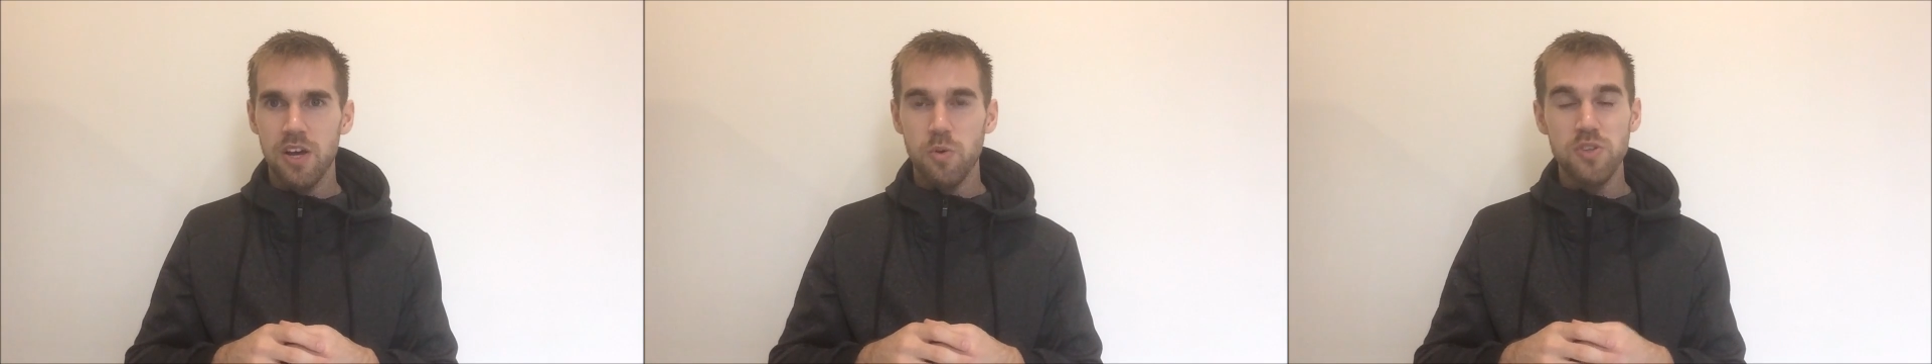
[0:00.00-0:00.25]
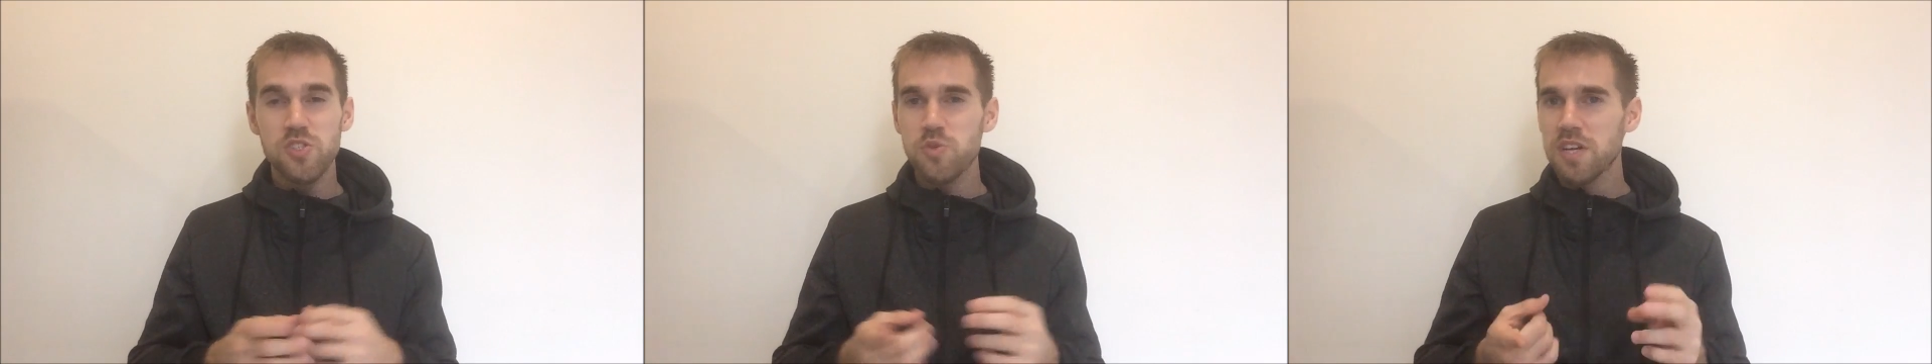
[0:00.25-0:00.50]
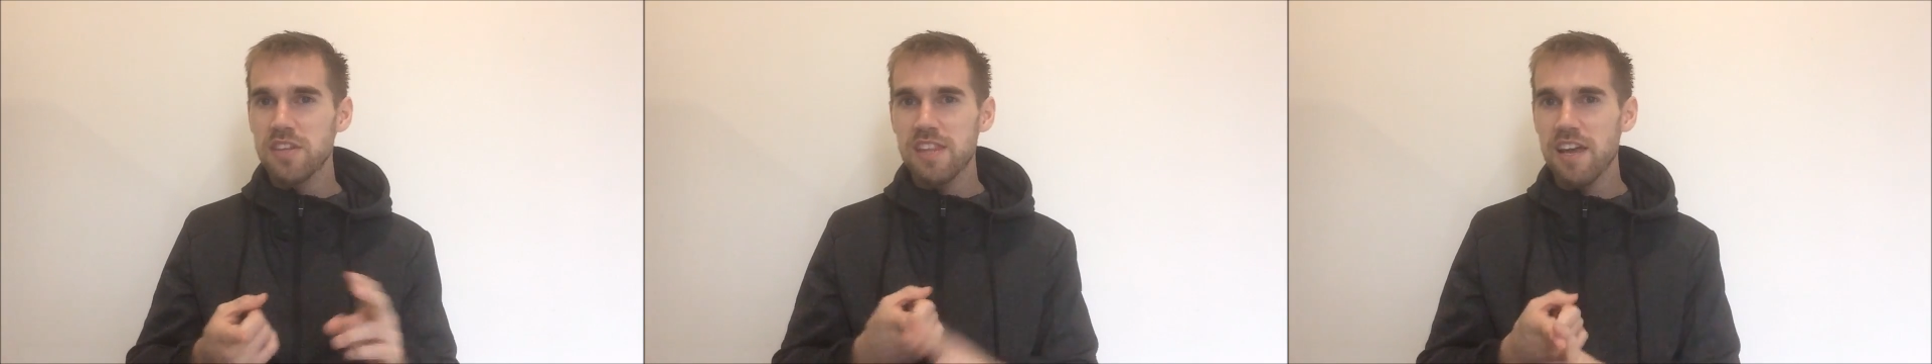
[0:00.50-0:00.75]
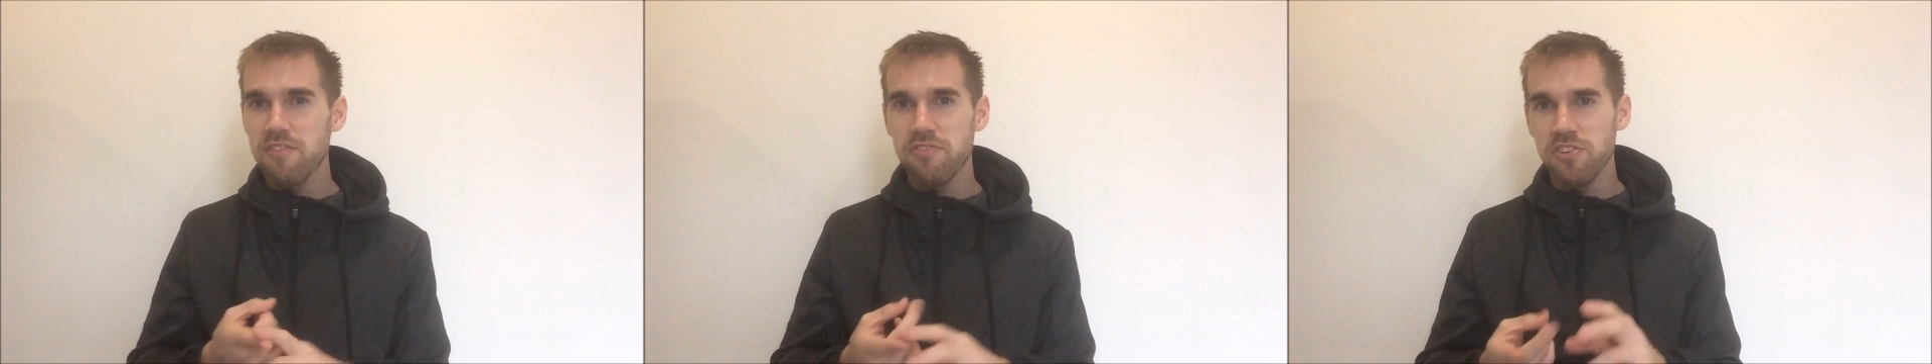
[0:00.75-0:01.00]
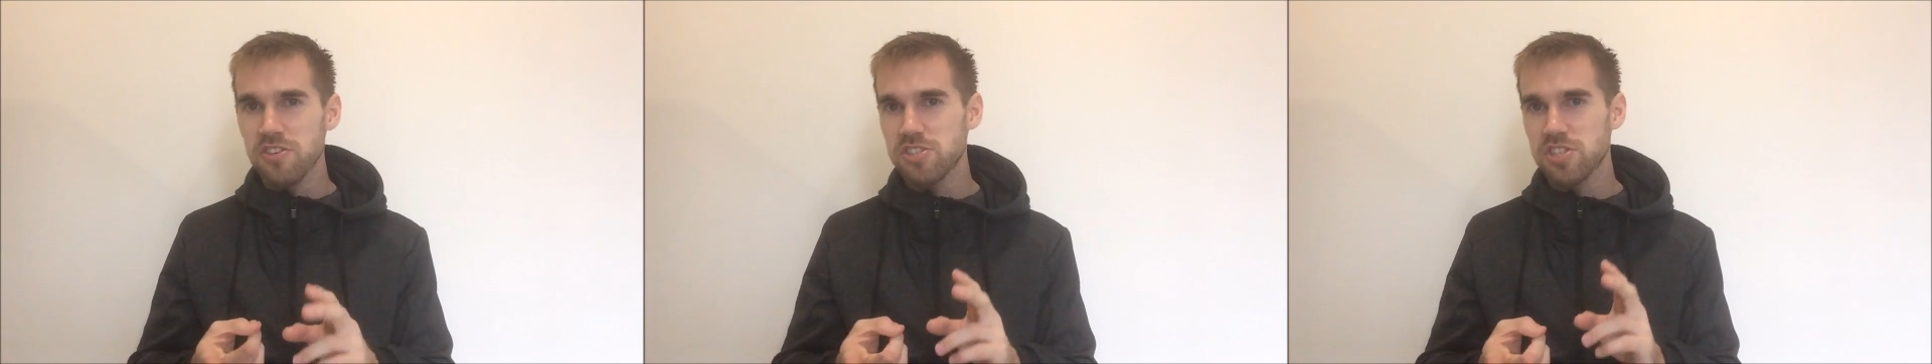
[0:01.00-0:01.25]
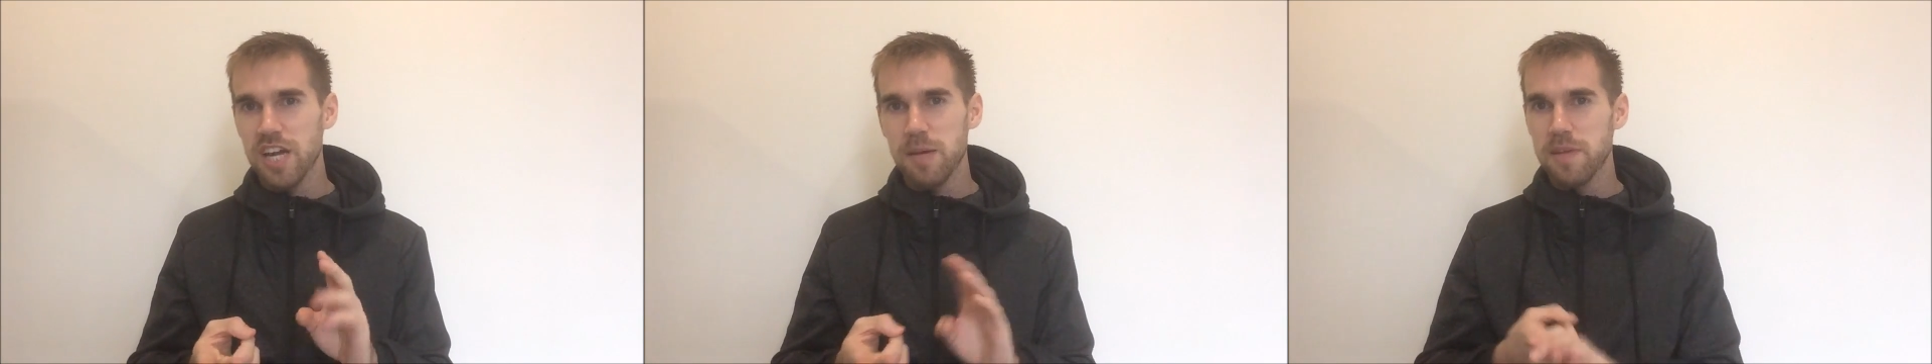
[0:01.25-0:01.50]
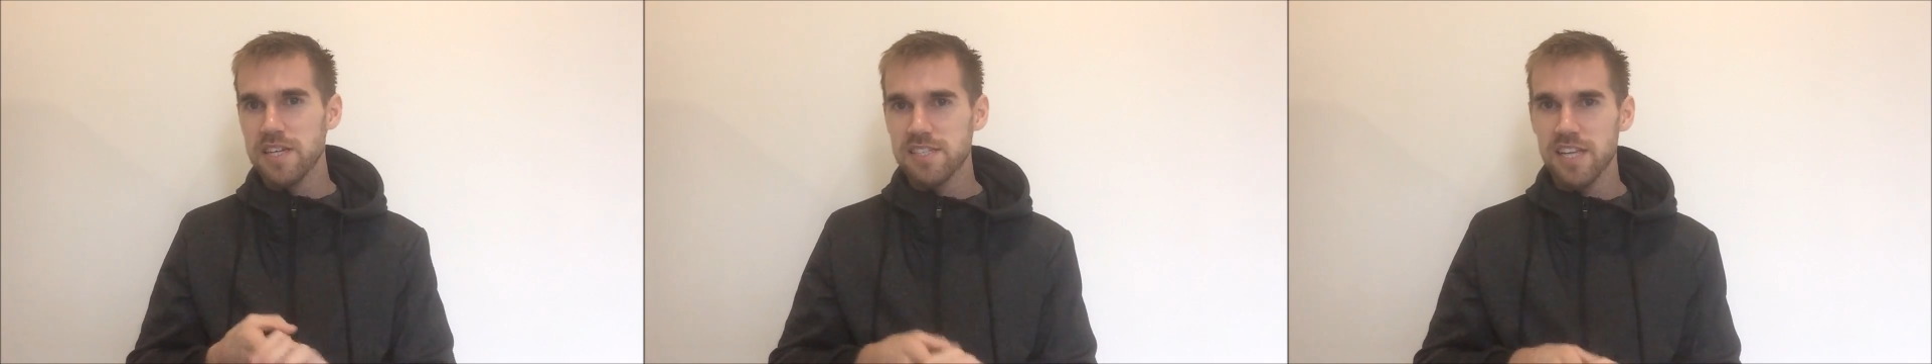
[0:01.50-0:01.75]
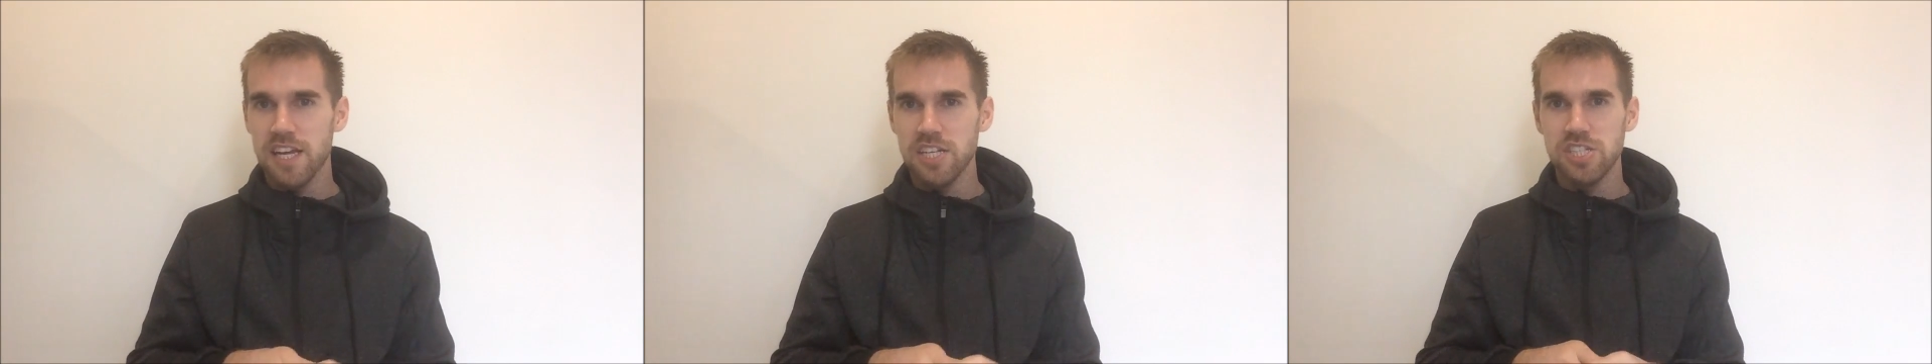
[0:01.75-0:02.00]
Once you get that first job, that
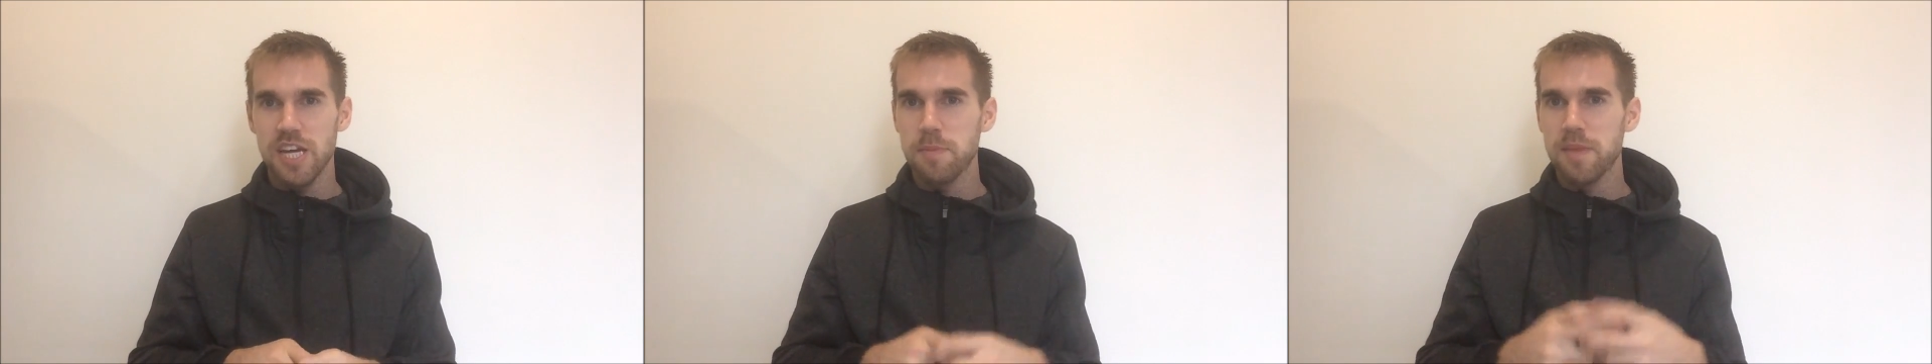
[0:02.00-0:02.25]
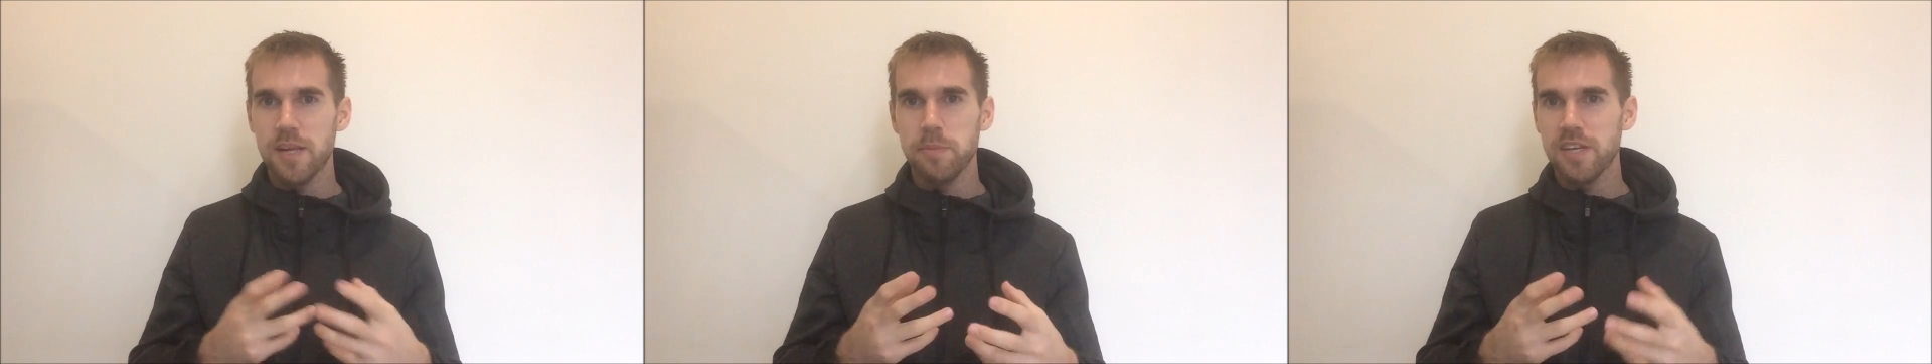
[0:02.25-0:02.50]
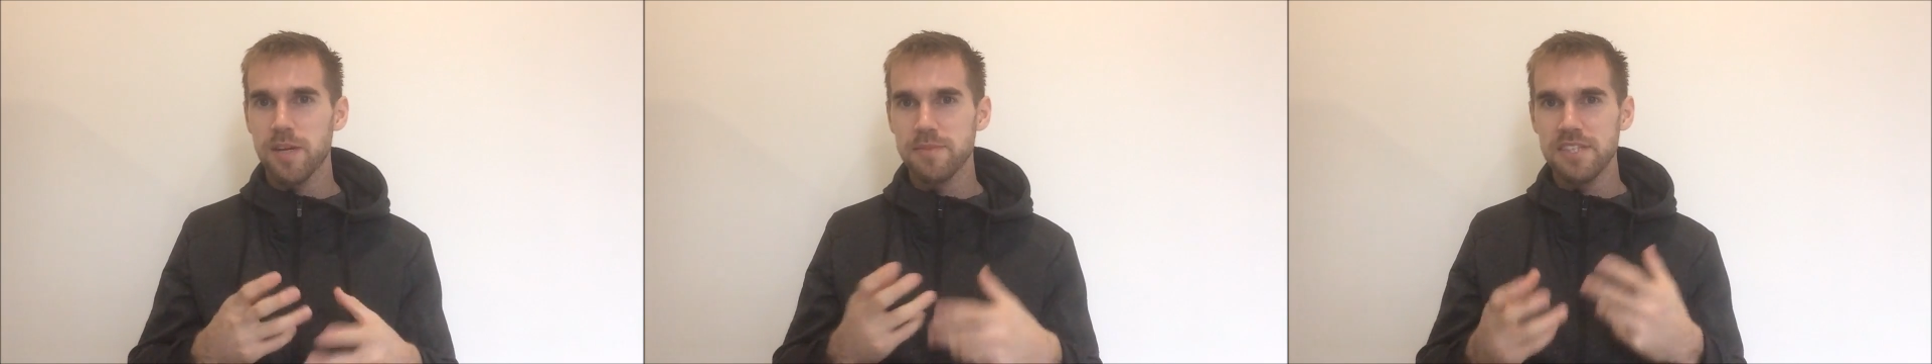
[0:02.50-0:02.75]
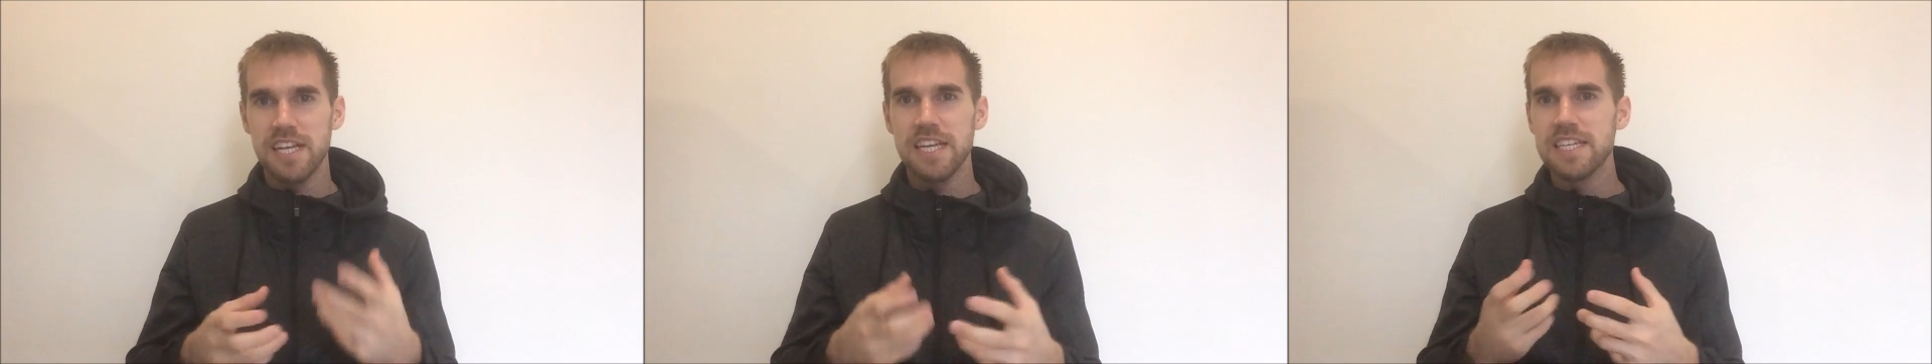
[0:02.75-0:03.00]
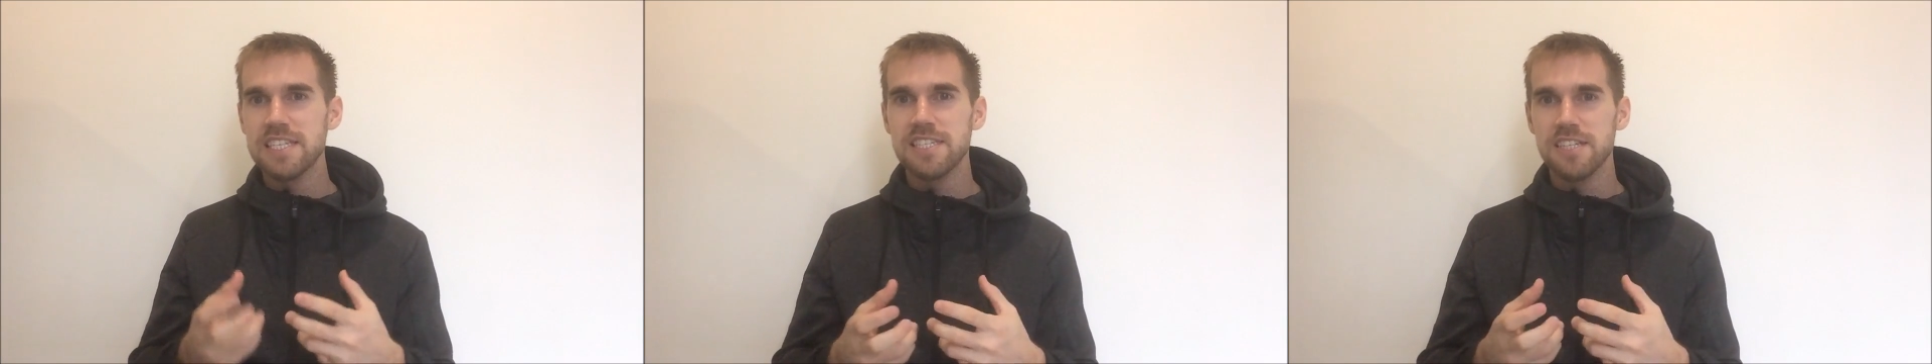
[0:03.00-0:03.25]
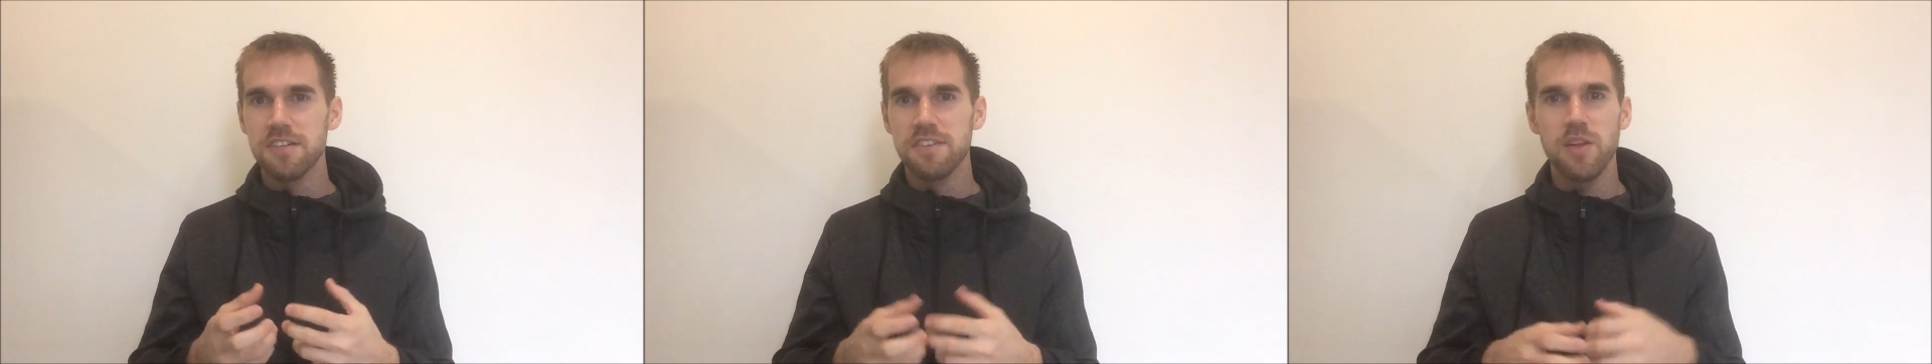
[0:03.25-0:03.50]
second job, then it becomes a lot easier.